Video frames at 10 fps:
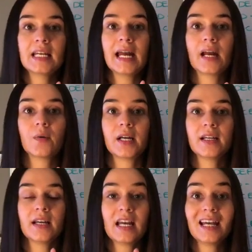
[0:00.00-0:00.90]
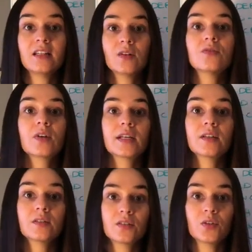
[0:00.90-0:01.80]
in an airway, an
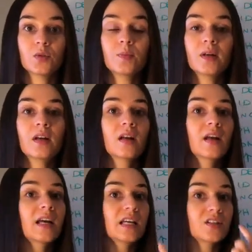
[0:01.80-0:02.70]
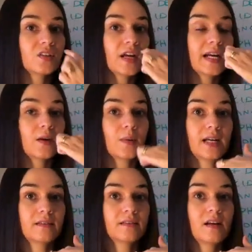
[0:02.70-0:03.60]
endotracheal tube, into their
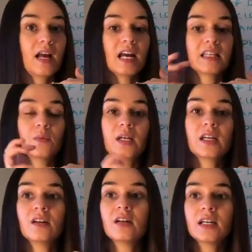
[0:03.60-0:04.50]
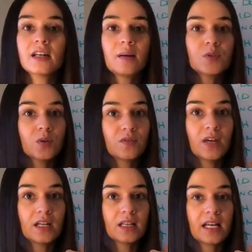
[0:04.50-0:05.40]
airway, and then we can hook it up to a
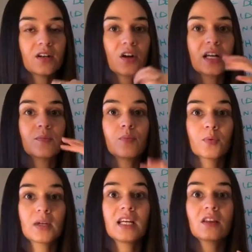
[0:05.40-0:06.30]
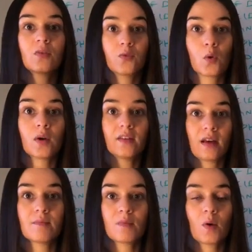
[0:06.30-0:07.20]
ventilator and breathe for
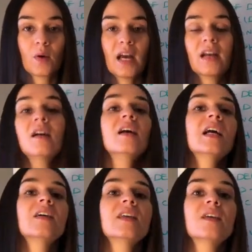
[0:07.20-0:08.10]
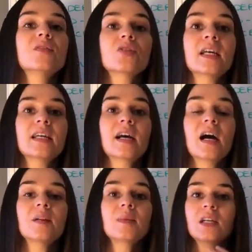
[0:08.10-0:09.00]
them, okay? If they have a
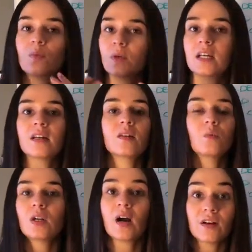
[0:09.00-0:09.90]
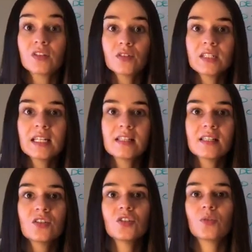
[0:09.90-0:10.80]
tracheotomy, we don't have to use an
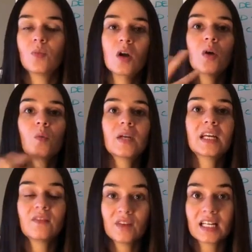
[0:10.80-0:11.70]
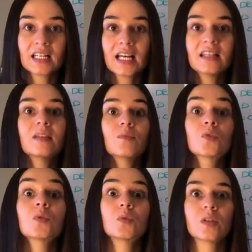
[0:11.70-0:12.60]
ET tube, we can ventilate them
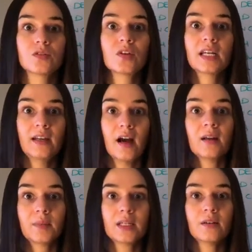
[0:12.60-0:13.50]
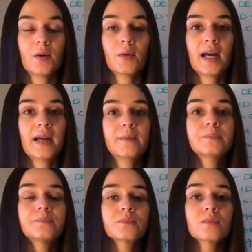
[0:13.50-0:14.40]
through their tracheotomy,
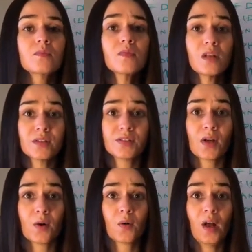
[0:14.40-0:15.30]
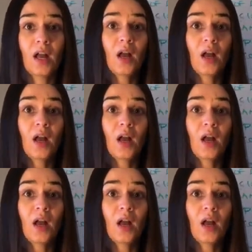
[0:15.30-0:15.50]
okay? So,